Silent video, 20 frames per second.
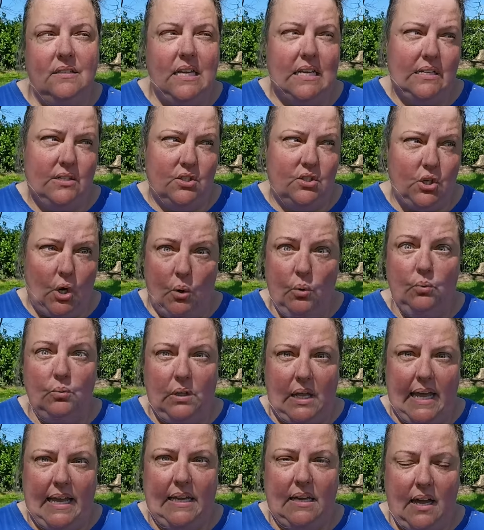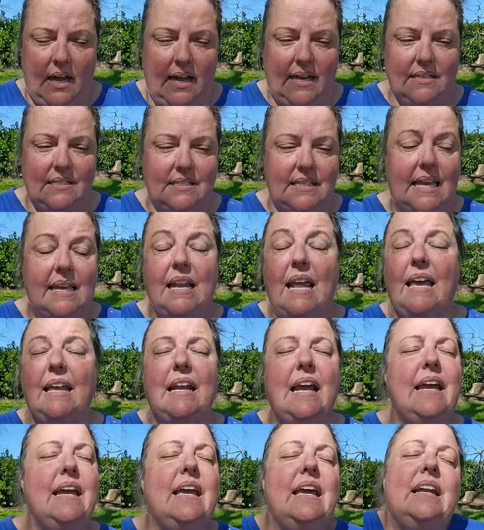They don't like us. And, and
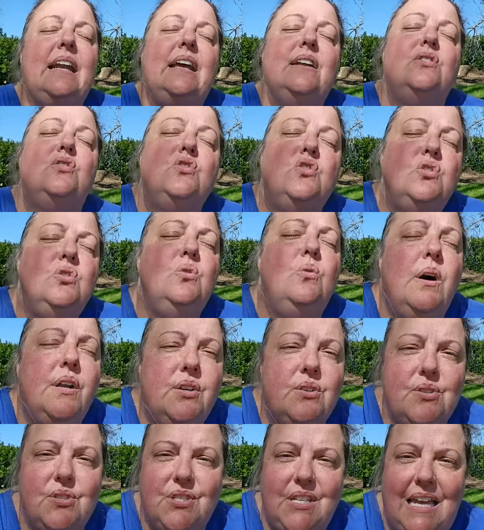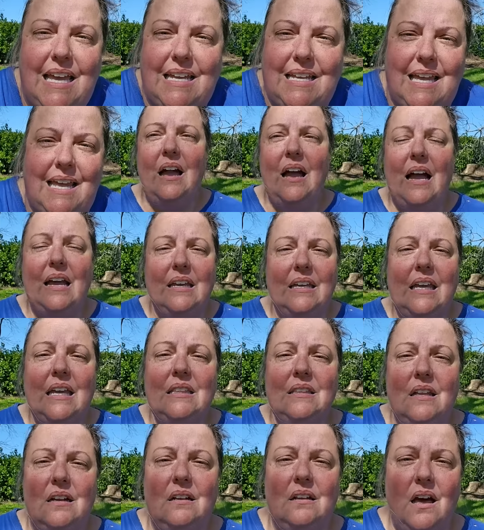I and I do understand it. I
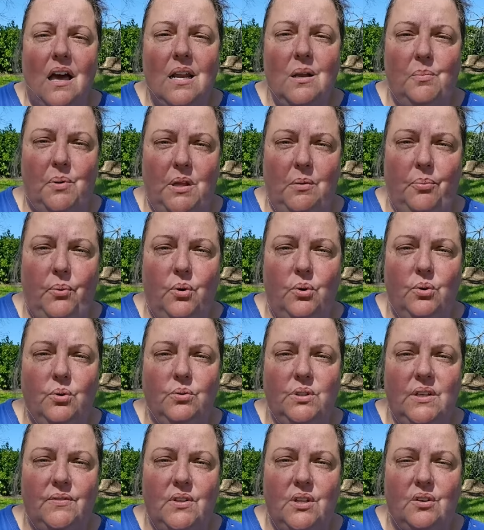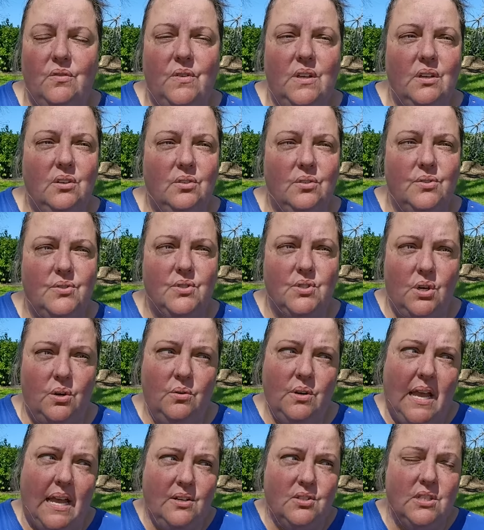get that a lot of people who live in their vehicles
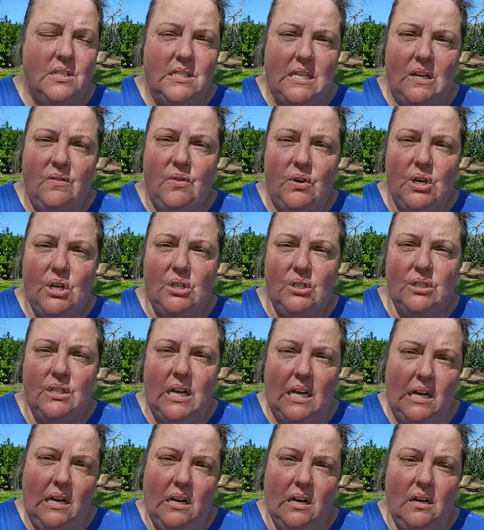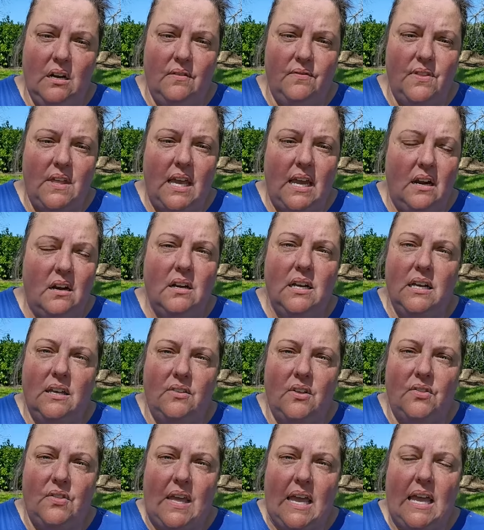don't actually take very good care of the area
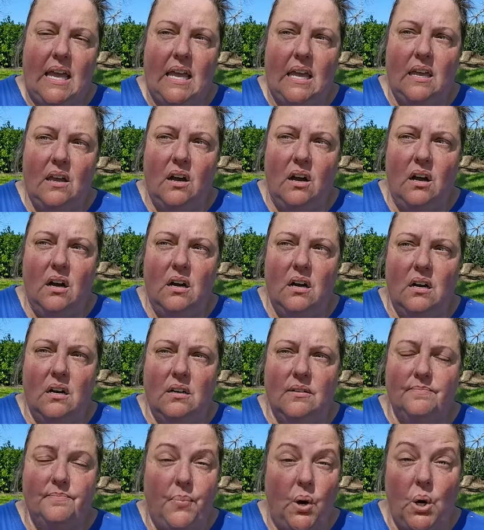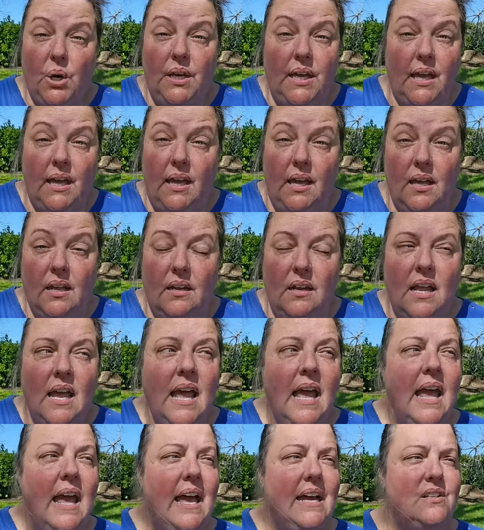that they are parking in.
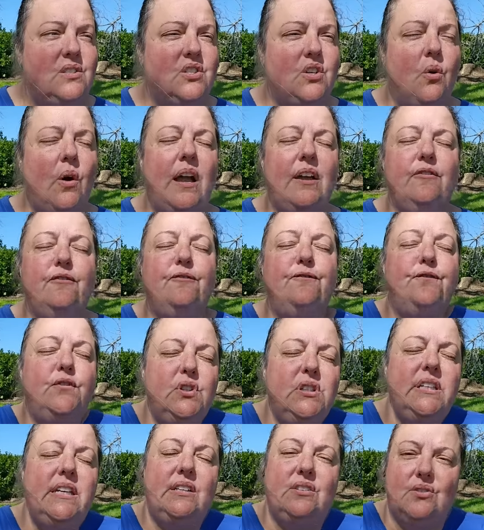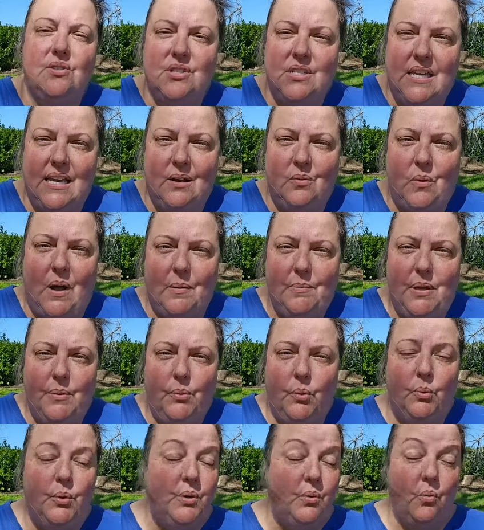And so I fully understand why
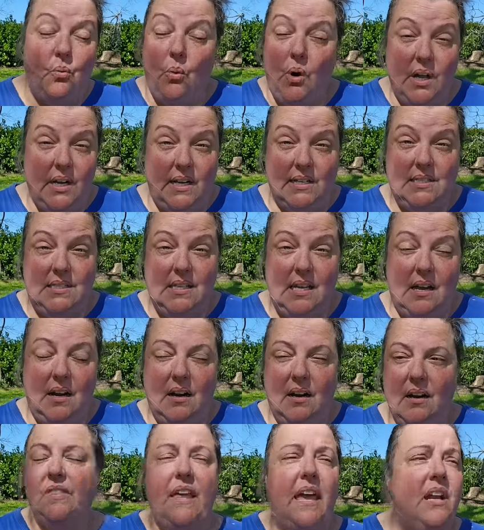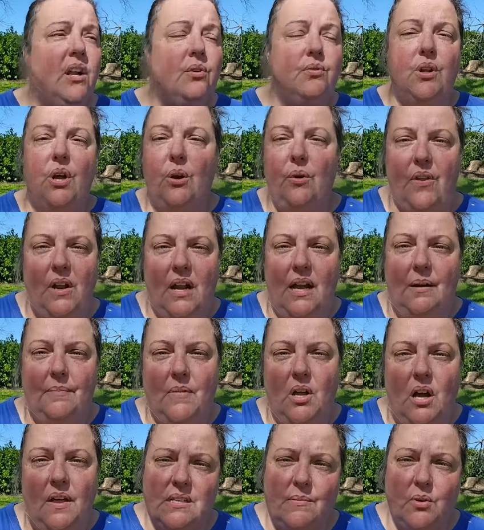people wouldn't want us there. They don't know that I'm
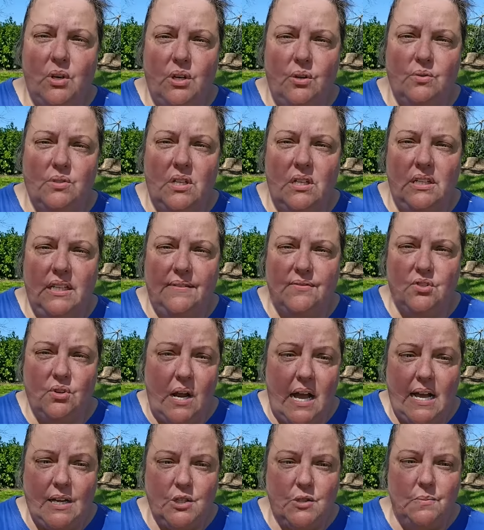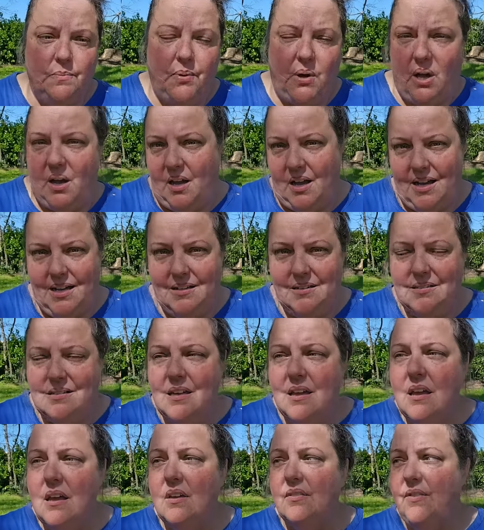not somebody who's going to leave trash behind.
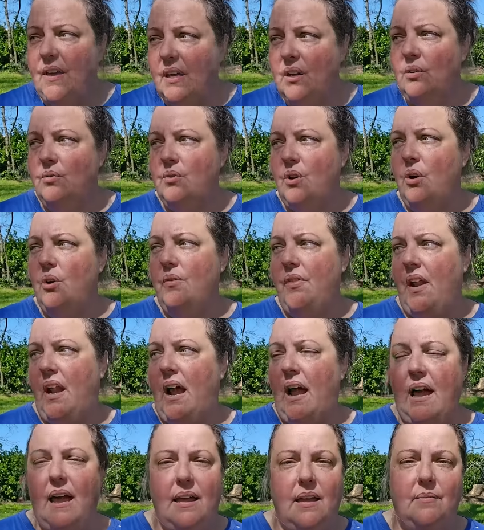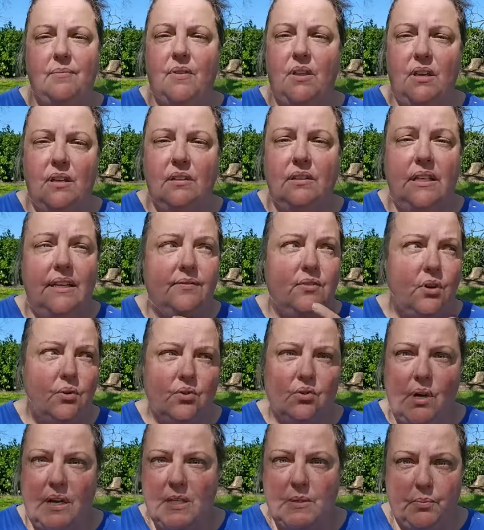They don't know that I am the leave no
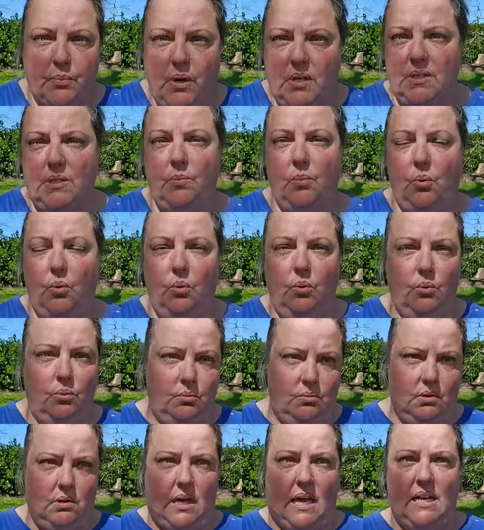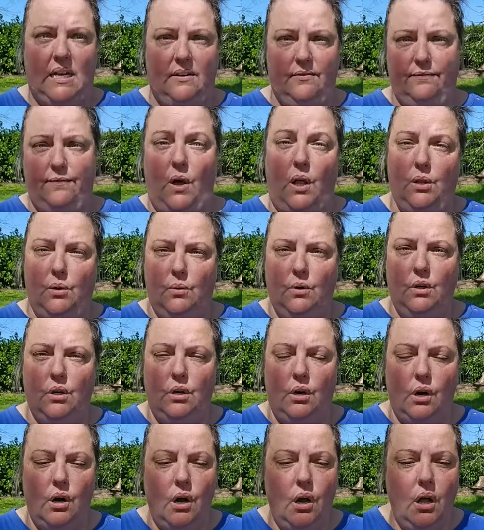trace principle kind of follower
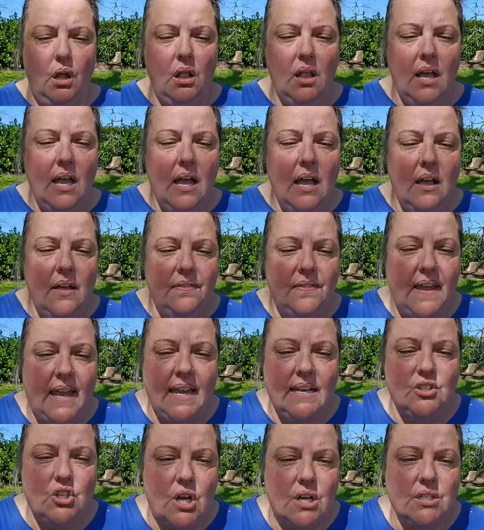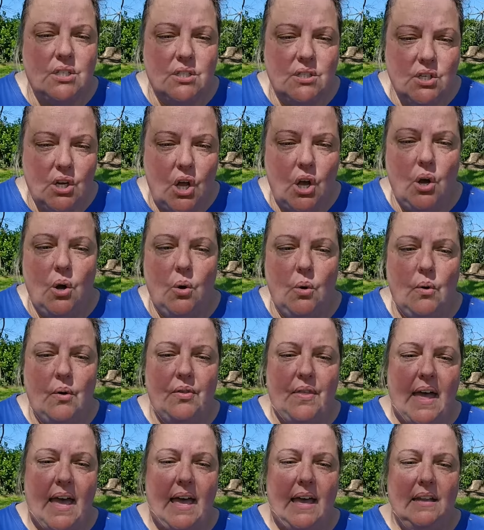girl. They just know
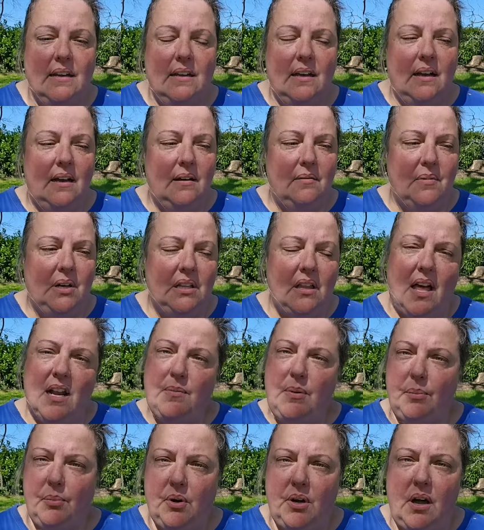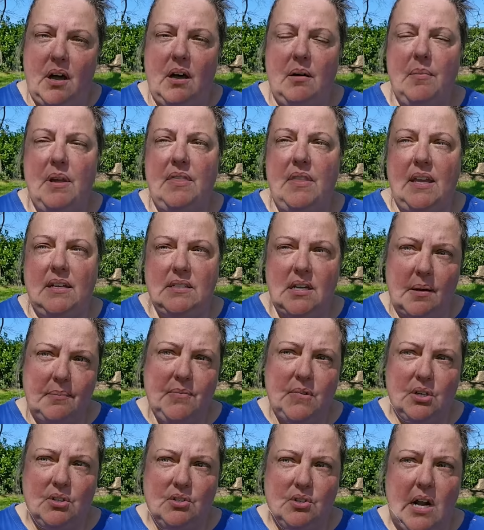that um, a lot of people come and they dump
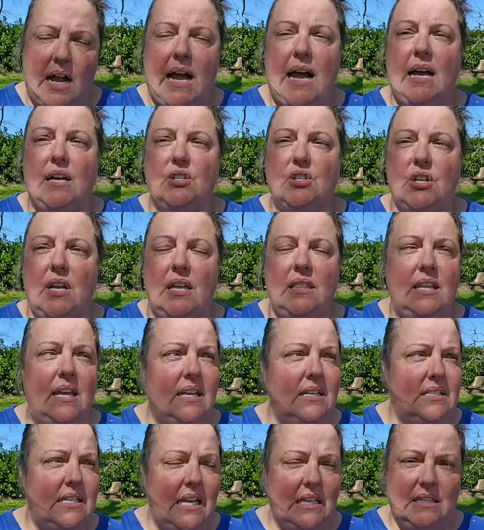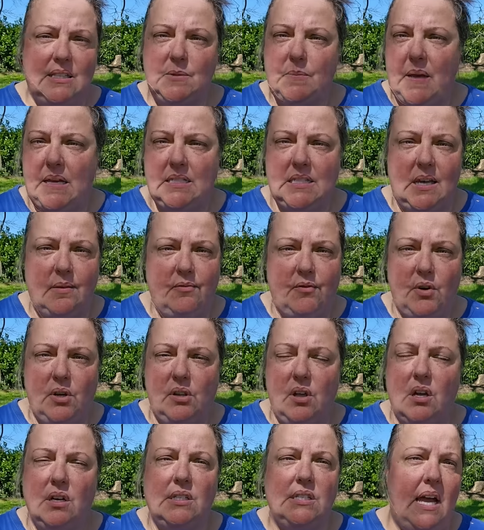their trash and they take the space up for a
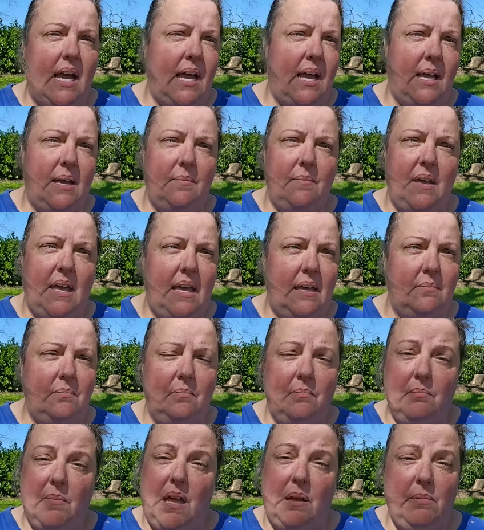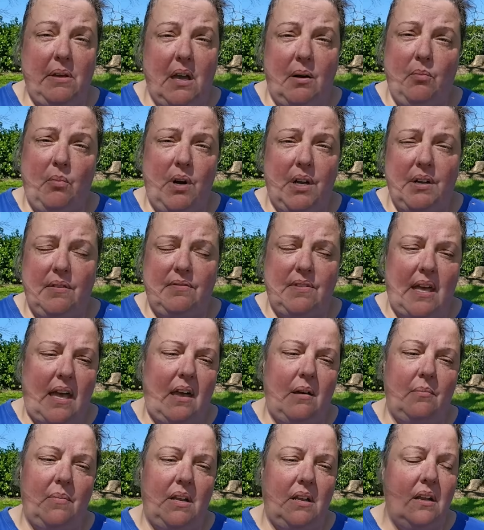long time and maybe I'm one of
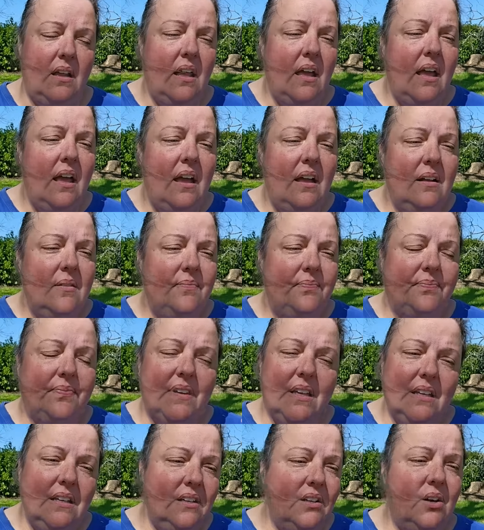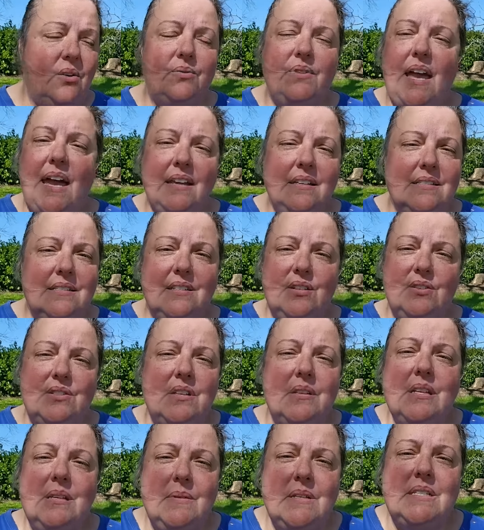them and you know, that's, there's
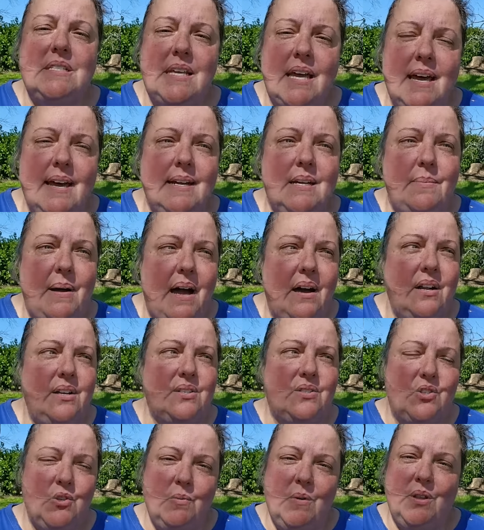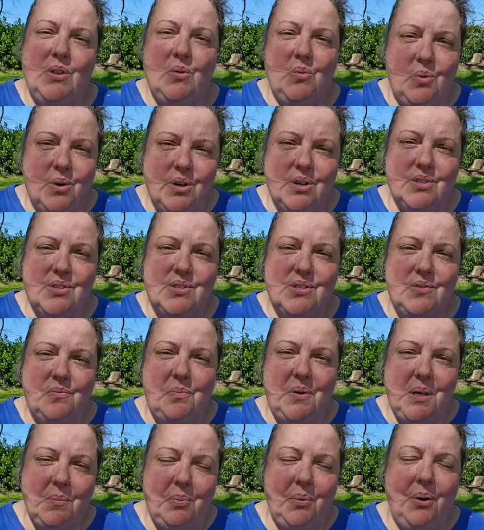something to be said about assuming the worst of
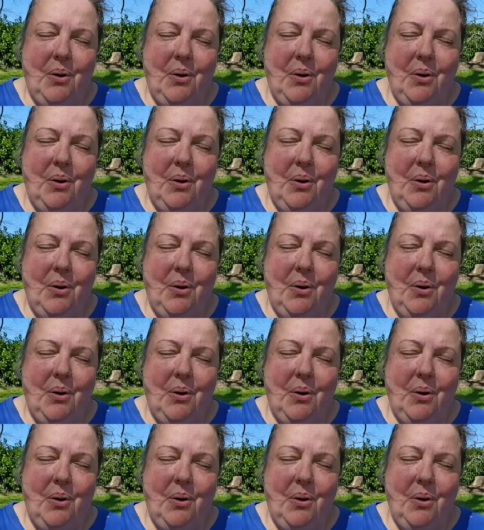people.